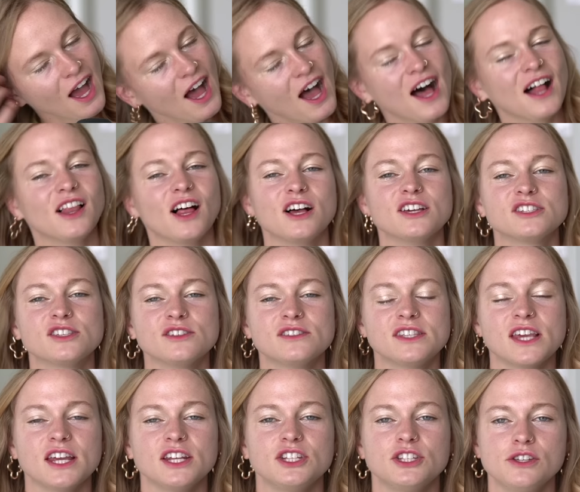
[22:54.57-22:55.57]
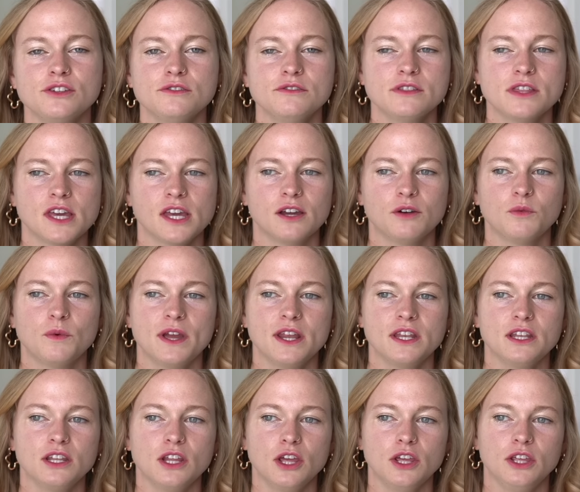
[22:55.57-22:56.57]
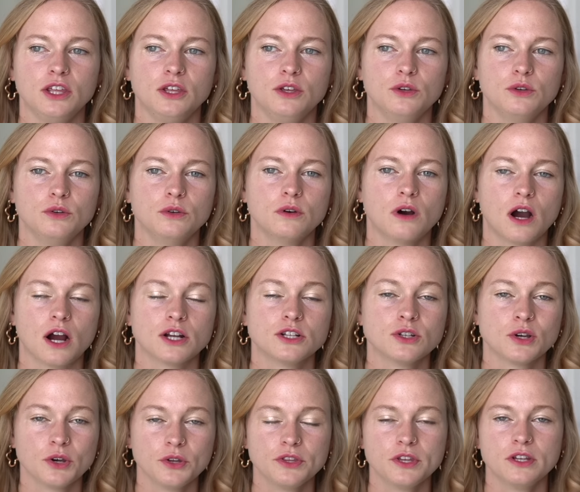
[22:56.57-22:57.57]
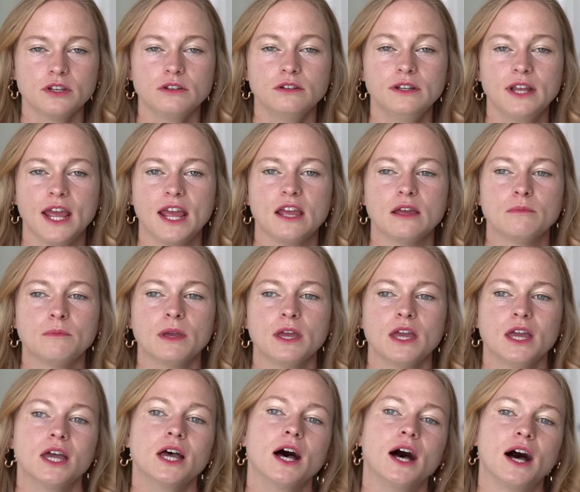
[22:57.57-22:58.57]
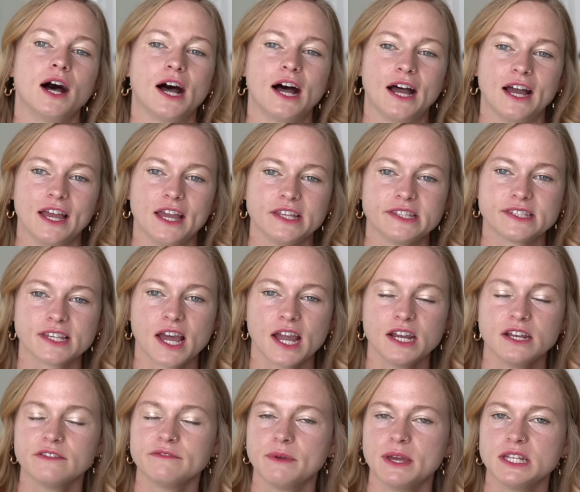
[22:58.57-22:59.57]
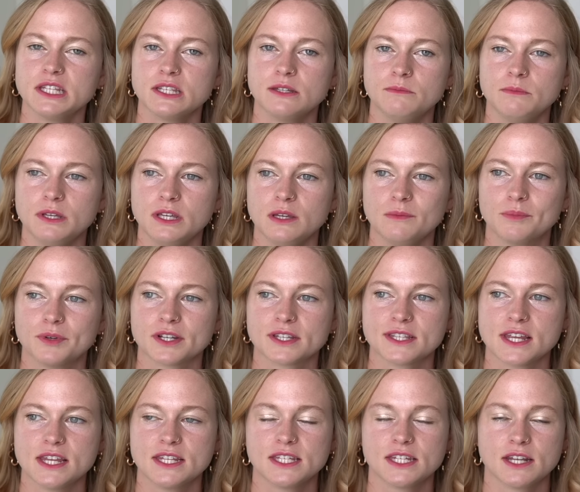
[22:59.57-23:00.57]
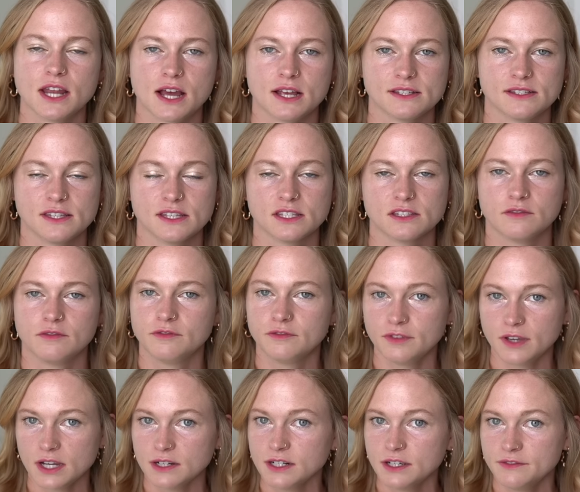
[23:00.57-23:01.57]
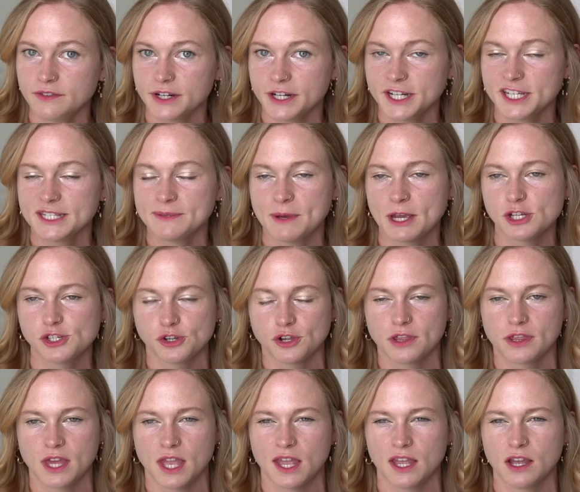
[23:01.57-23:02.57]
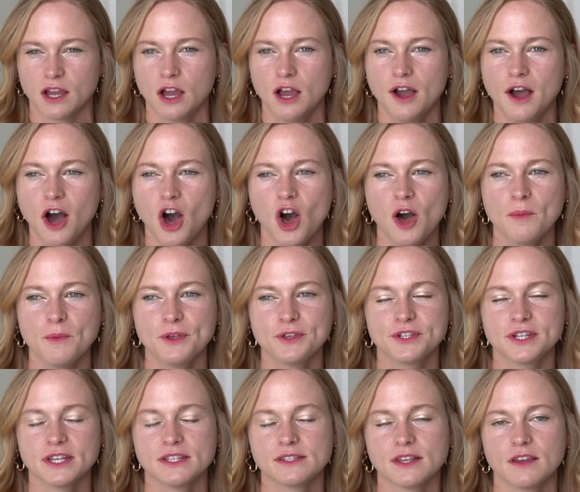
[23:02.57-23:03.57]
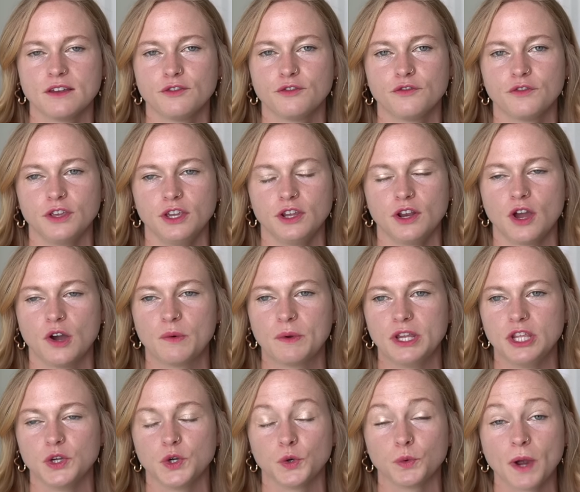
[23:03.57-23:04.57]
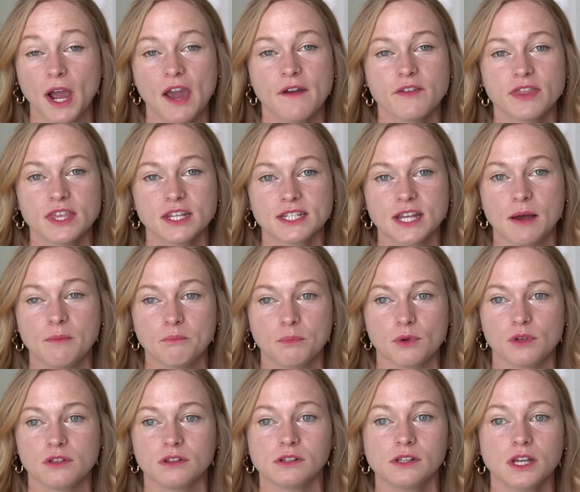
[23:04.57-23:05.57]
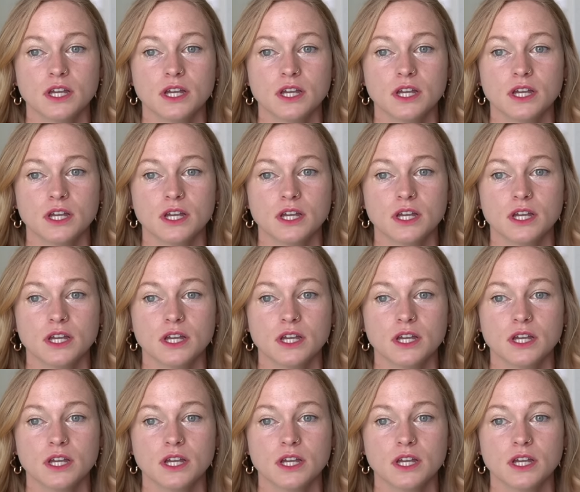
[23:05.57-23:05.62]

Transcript: I'll also say, too, that when you are told the new name, uh, it's kind of meant to be presented as this very, very special thing, almost as if, you know, when you arrive at the temple,